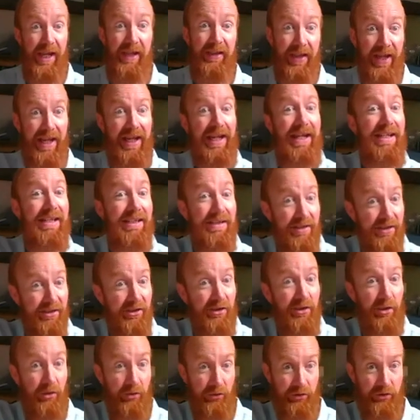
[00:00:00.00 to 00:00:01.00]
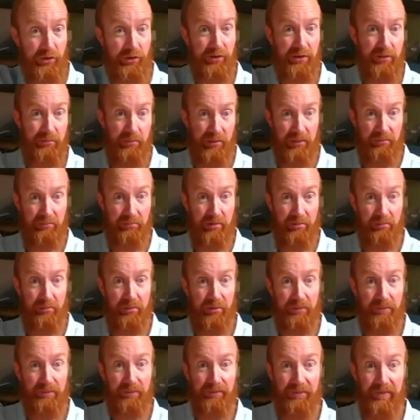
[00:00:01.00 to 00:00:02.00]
that is a solution to my problem.